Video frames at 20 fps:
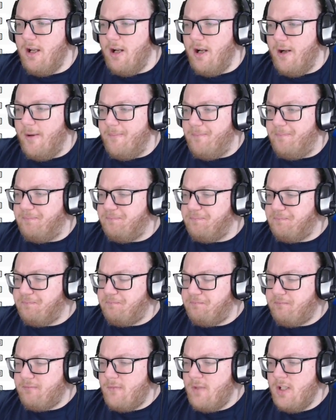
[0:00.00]
Um,
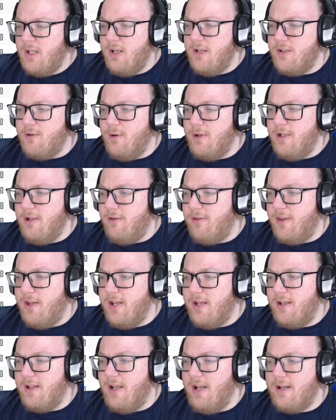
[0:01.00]
so I do
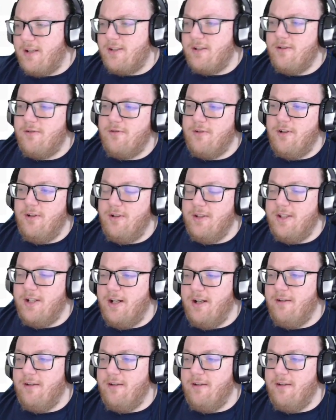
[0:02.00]
think Excadrill and